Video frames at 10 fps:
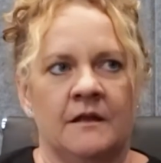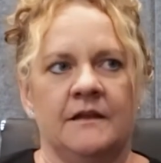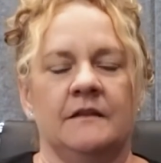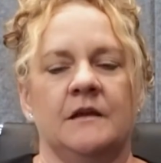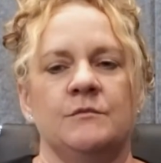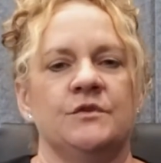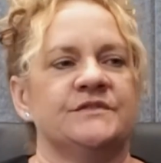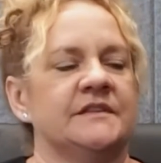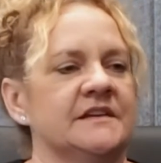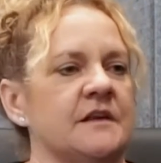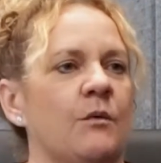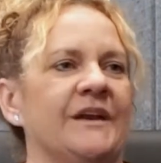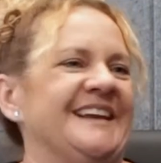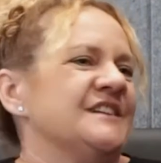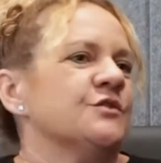Then they move to things, I
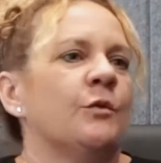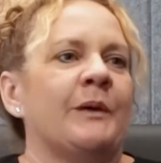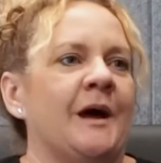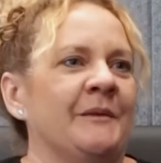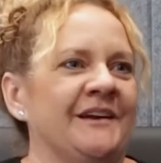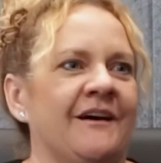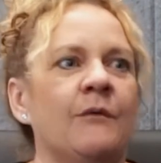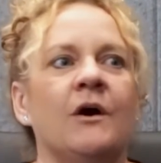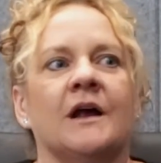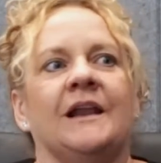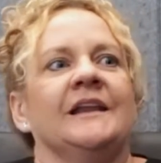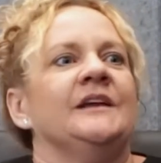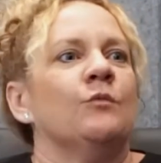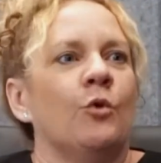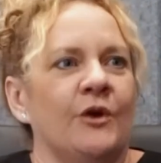want indoor plumbing, I want
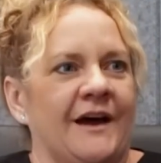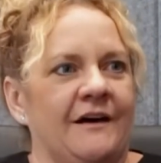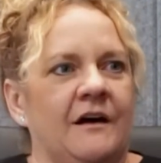clean water,